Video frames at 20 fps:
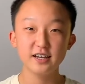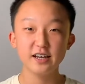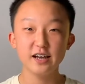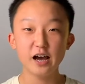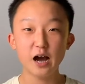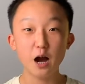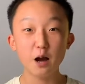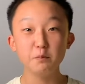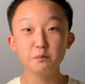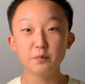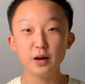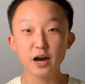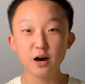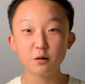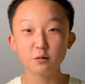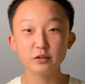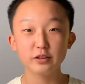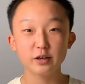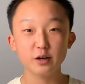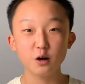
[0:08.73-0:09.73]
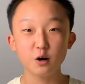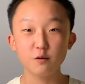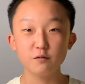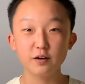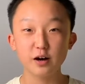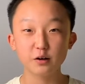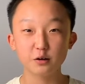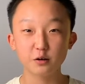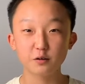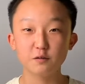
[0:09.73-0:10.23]
I'm Bauer, the
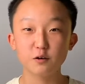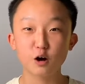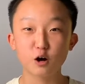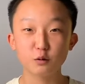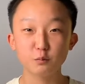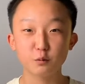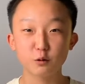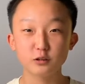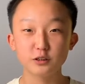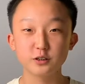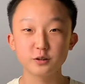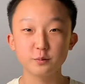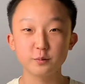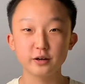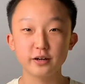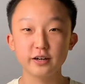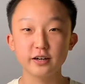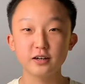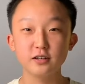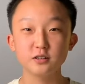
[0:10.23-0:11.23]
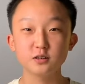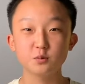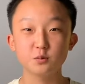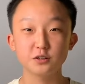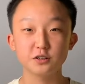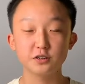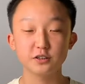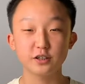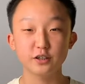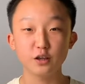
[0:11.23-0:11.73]
co-founder of Cardboard Superheroes,
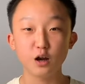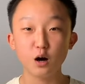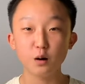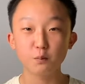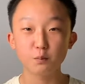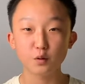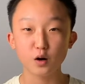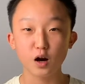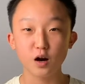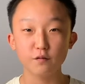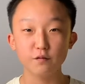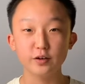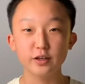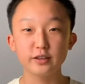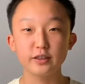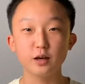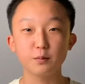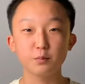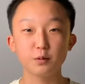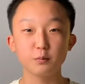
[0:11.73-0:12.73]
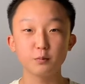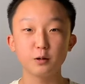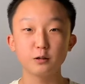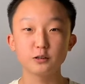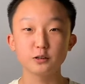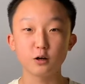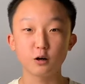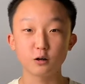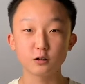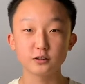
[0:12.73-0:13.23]
which is a nonprofit that
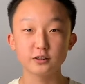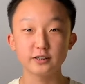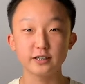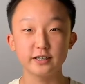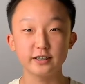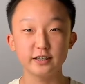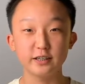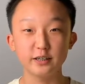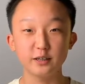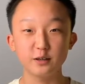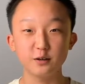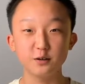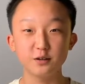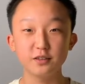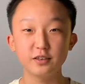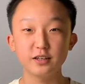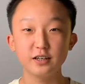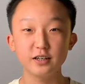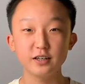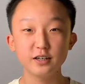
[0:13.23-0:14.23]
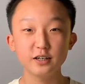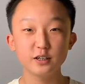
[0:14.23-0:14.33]
promotes arts in the youth.